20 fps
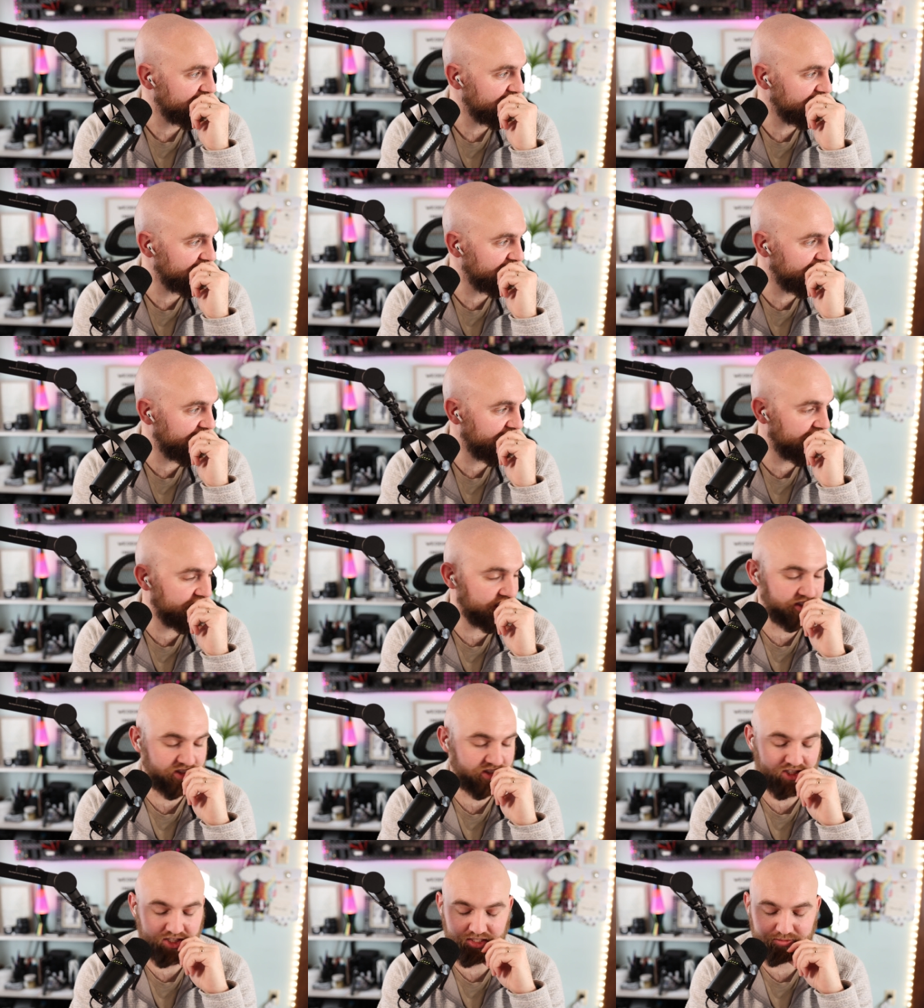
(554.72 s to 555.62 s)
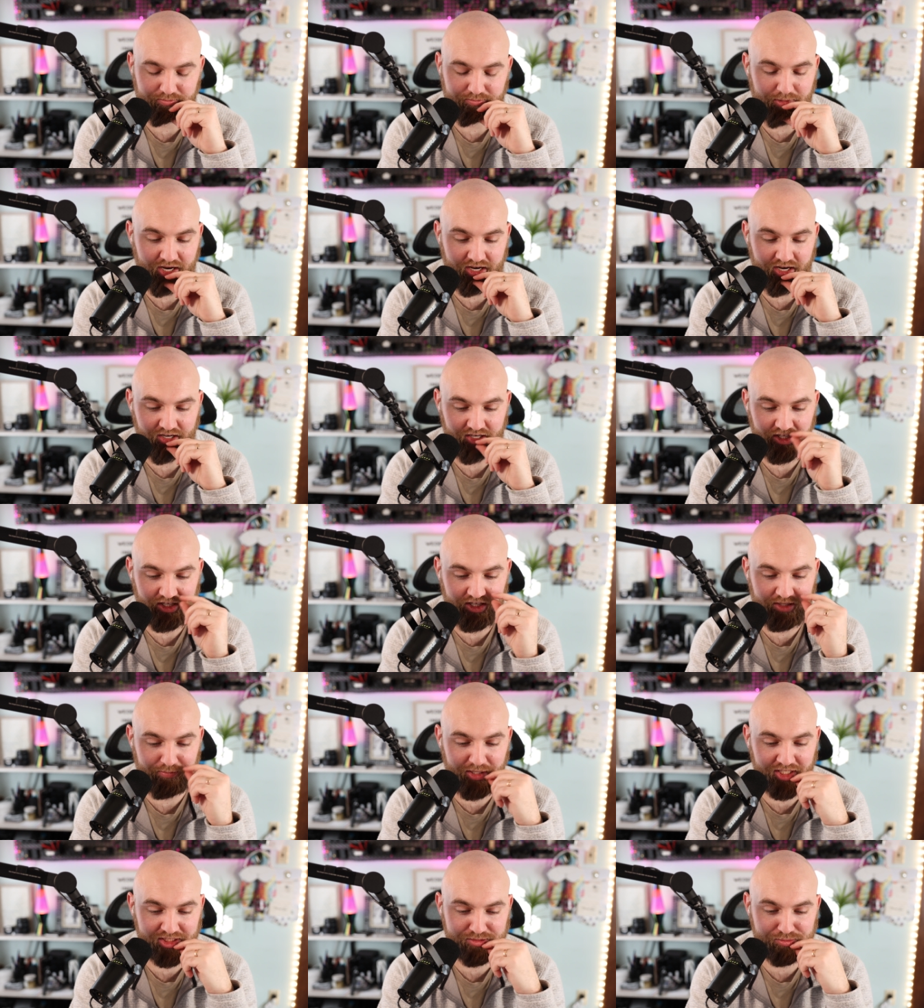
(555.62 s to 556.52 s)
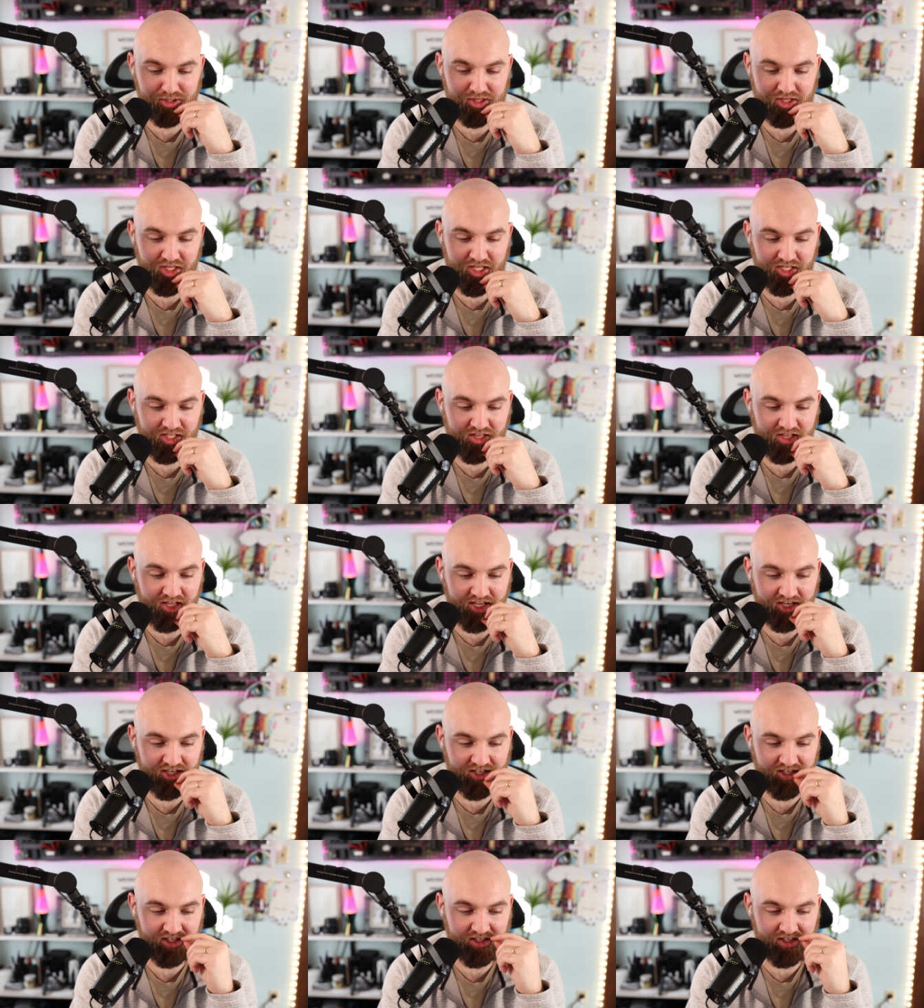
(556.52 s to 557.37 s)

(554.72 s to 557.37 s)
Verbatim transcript: And man, no, it, makes you. me think like,